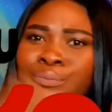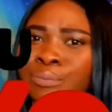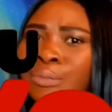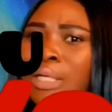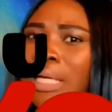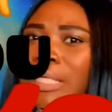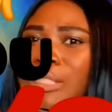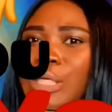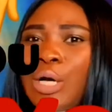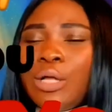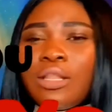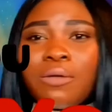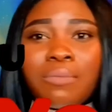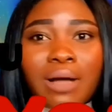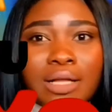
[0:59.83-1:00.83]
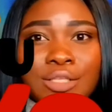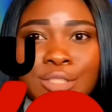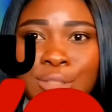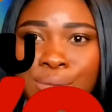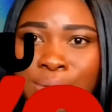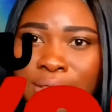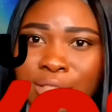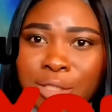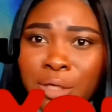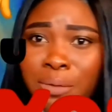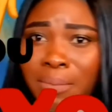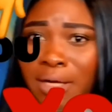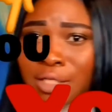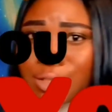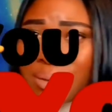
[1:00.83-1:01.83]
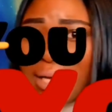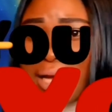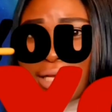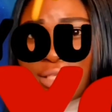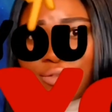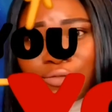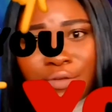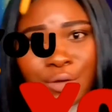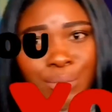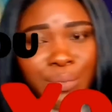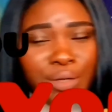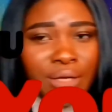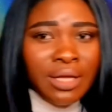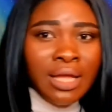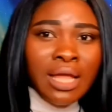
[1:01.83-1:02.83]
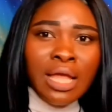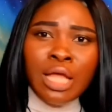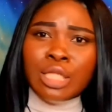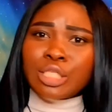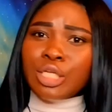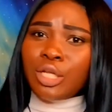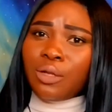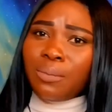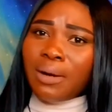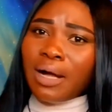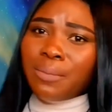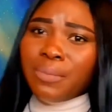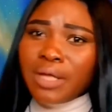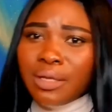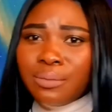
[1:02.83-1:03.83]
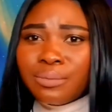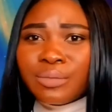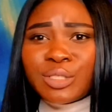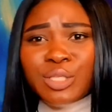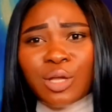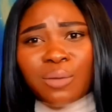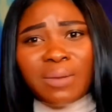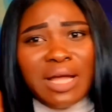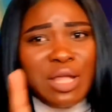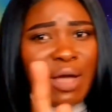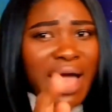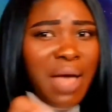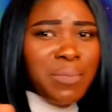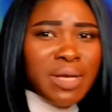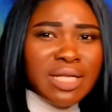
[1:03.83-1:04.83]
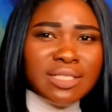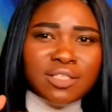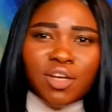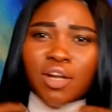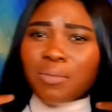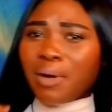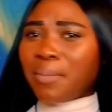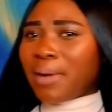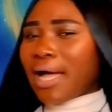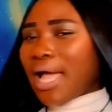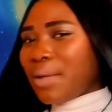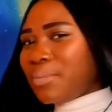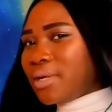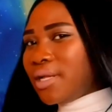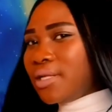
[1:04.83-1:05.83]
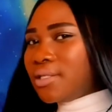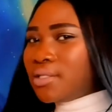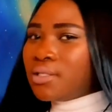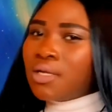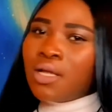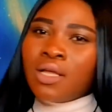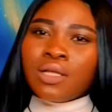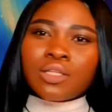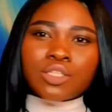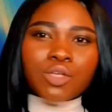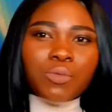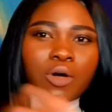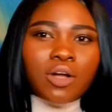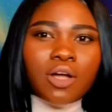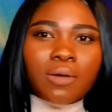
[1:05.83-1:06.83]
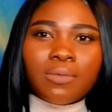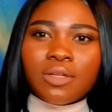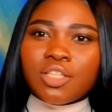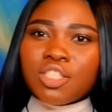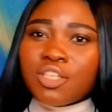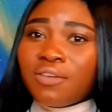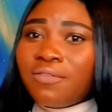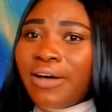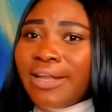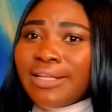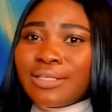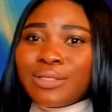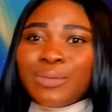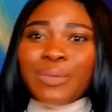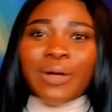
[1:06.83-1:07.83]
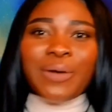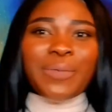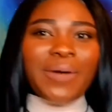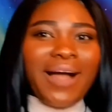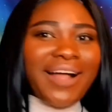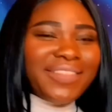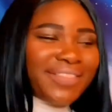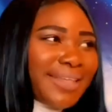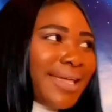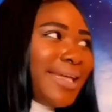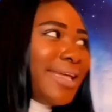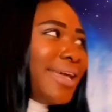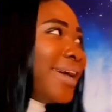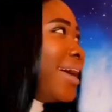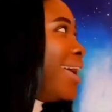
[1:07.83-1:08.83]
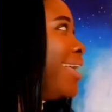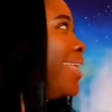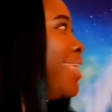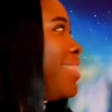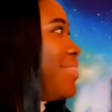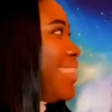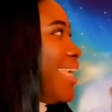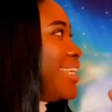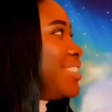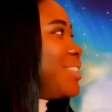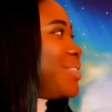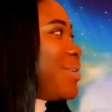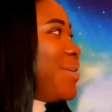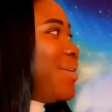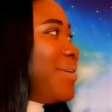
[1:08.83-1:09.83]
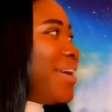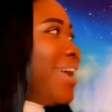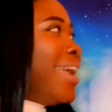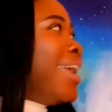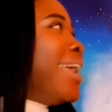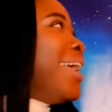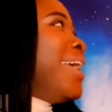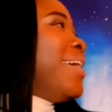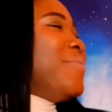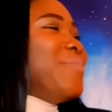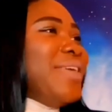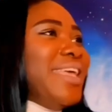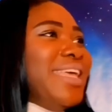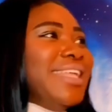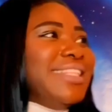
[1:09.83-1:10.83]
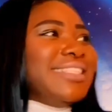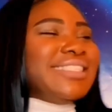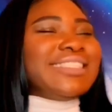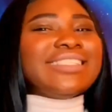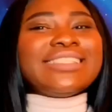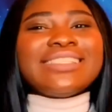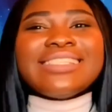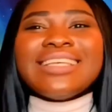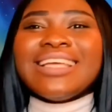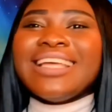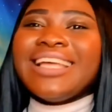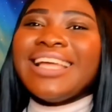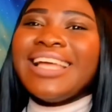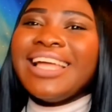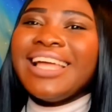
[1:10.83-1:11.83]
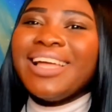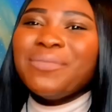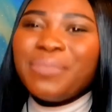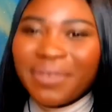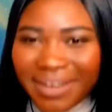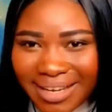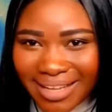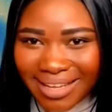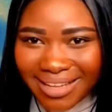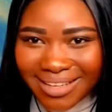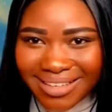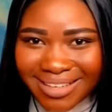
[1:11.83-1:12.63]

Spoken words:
It's all about you. It's all about you guys. You feel me? It's all about me. It's all about your happiness. It's all about my happiness. So welcome to Giovanni's. This is where I think that strong means pretty.